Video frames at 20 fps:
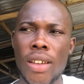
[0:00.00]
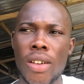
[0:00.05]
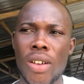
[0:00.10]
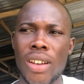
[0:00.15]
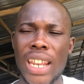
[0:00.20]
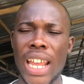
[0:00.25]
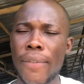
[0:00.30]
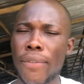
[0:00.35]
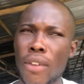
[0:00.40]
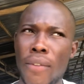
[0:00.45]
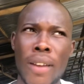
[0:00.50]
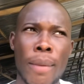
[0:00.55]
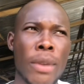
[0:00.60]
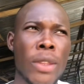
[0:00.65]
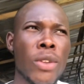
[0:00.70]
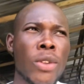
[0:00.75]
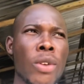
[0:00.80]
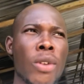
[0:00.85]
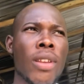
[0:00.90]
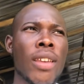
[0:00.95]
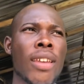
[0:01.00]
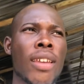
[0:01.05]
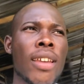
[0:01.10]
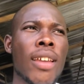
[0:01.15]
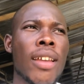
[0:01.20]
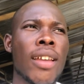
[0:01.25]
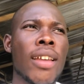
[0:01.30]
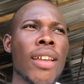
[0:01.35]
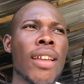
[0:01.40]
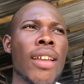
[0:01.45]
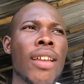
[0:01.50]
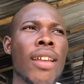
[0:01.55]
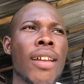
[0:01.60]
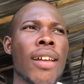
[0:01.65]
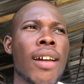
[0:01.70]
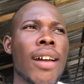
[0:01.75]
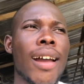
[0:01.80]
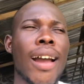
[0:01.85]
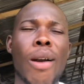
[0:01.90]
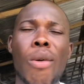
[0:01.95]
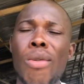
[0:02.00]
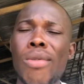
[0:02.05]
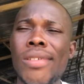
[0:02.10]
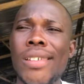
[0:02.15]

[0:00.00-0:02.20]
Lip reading: I won't